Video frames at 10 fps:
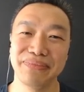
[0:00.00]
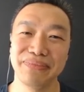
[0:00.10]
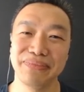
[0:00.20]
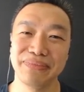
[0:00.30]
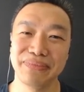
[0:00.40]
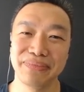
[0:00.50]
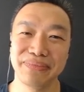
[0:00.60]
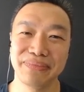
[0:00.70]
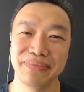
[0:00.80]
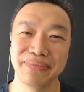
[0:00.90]

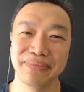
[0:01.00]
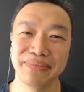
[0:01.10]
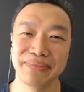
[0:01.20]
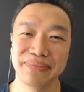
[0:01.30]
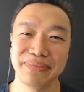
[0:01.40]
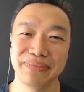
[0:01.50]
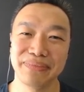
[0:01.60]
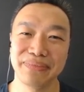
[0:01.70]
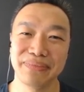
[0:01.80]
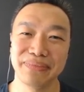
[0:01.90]

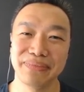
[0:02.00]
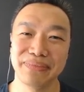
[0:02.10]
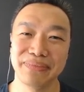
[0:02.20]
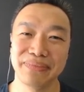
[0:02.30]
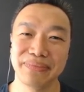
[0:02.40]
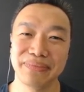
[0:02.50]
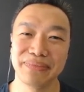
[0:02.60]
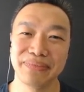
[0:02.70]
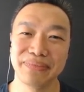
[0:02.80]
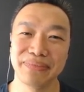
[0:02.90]
(not speaking)